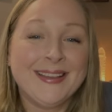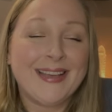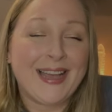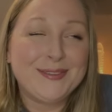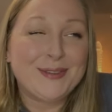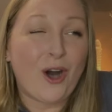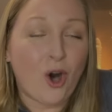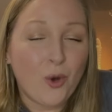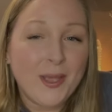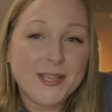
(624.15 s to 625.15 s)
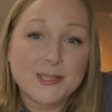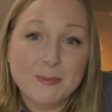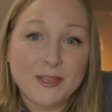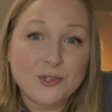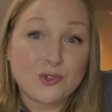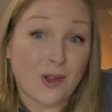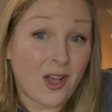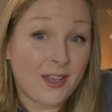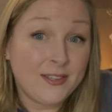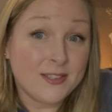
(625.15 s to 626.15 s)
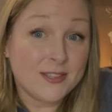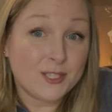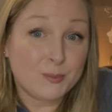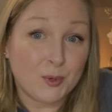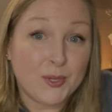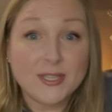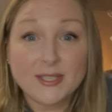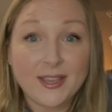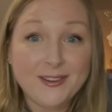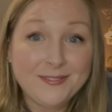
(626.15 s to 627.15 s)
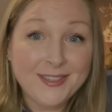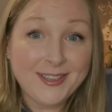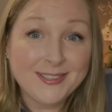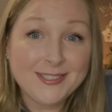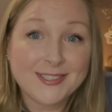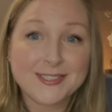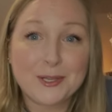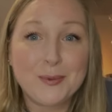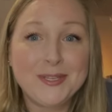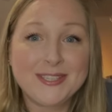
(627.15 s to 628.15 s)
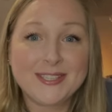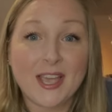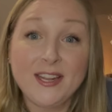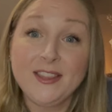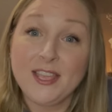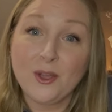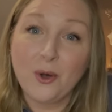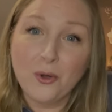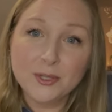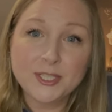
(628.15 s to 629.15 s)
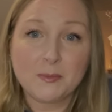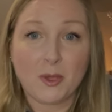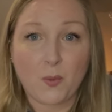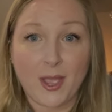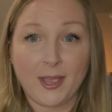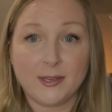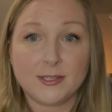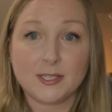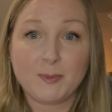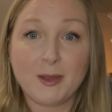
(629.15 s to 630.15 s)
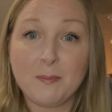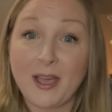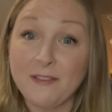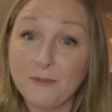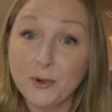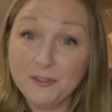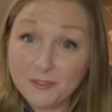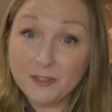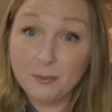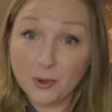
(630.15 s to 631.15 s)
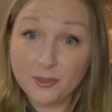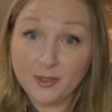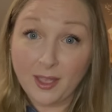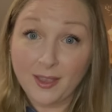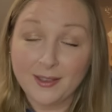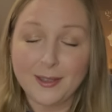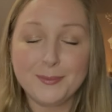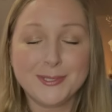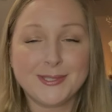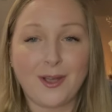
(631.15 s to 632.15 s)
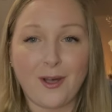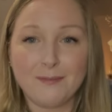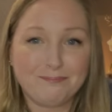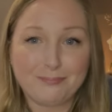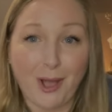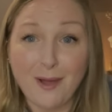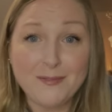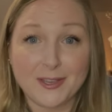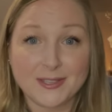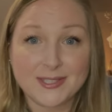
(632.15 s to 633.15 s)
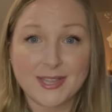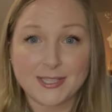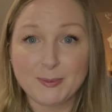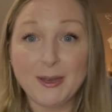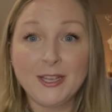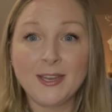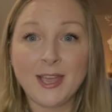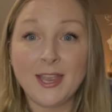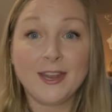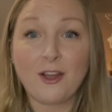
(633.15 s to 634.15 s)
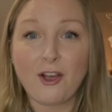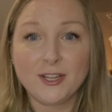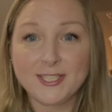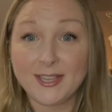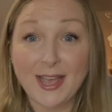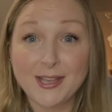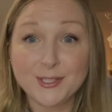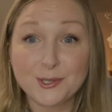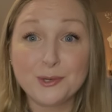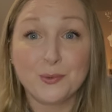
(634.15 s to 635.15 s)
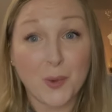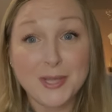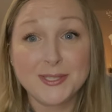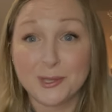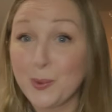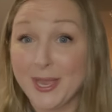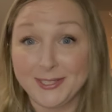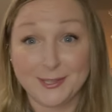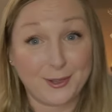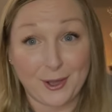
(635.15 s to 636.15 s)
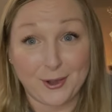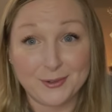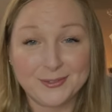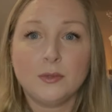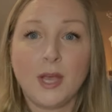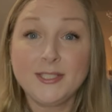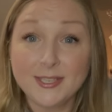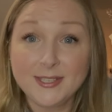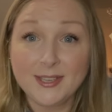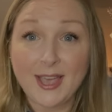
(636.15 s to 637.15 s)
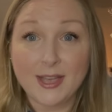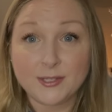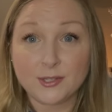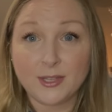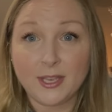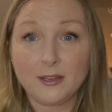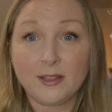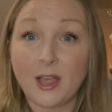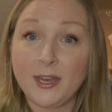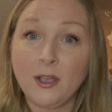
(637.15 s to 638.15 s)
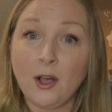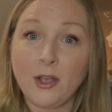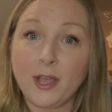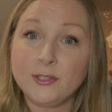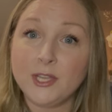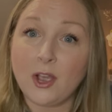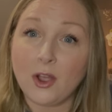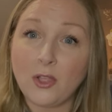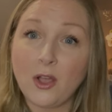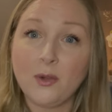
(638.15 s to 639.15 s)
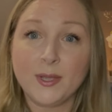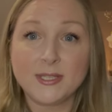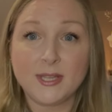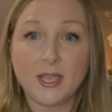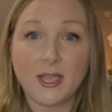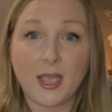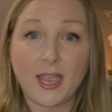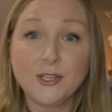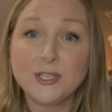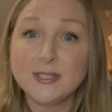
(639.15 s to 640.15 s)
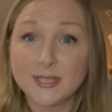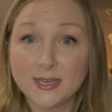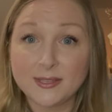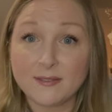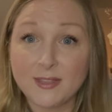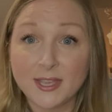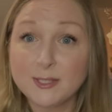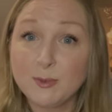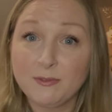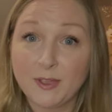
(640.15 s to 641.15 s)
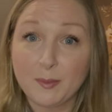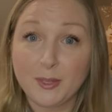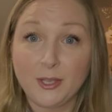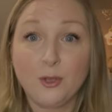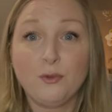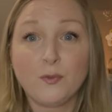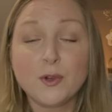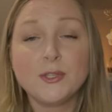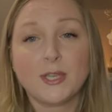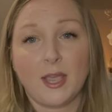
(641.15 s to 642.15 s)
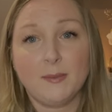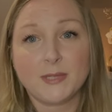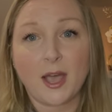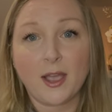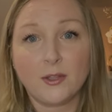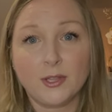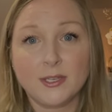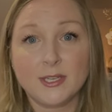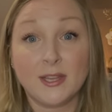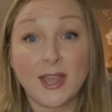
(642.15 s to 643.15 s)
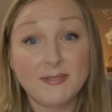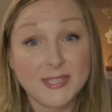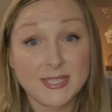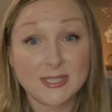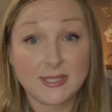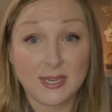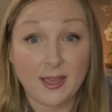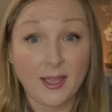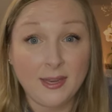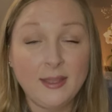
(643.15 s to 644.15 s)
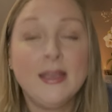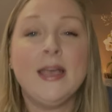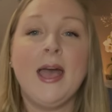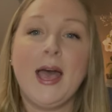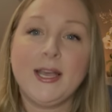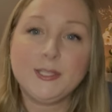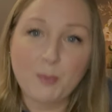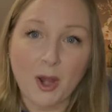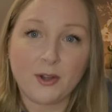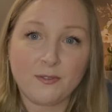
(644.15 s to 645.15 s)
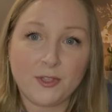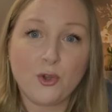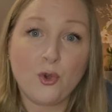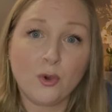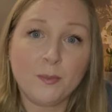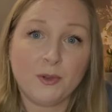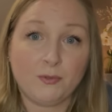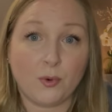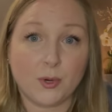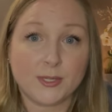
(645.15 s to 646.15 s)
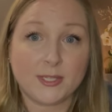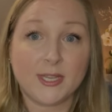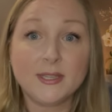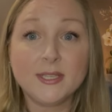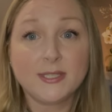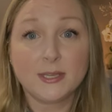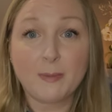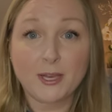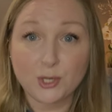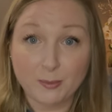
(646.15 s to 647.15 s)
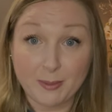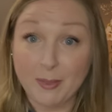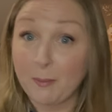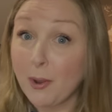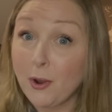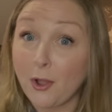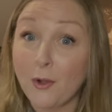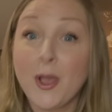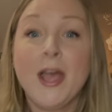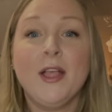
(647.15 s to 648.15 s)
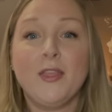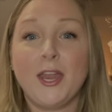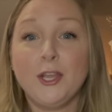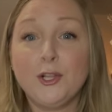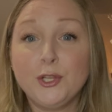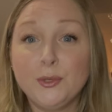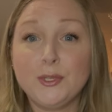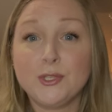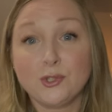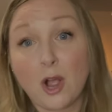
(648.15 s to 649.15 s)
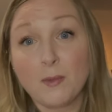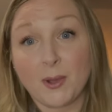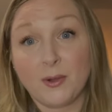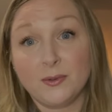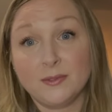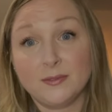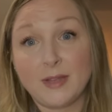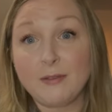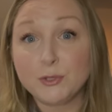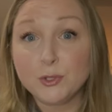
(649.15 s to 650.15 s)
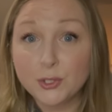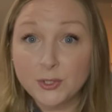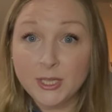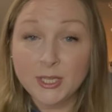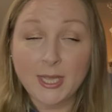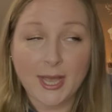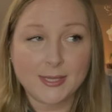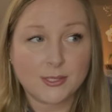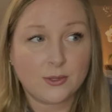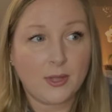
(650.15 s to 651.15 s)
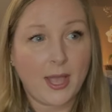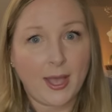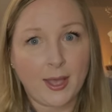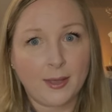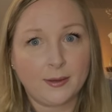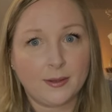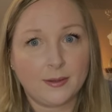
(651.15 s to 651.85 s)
I've always been drawn to the spooky side of things, so in deciding the ultimate way to spend my 45th birthday, it was obvious that spending a night in a haunted castle was the way to go. Huntington Castle in Clonegal, County Carlow is the ancient seat of the Esmonde family who first came to Ireland in 1169 as part of the Norman force enlisted by Dermot MacMurrough, that included Strongbow. After learning the castle had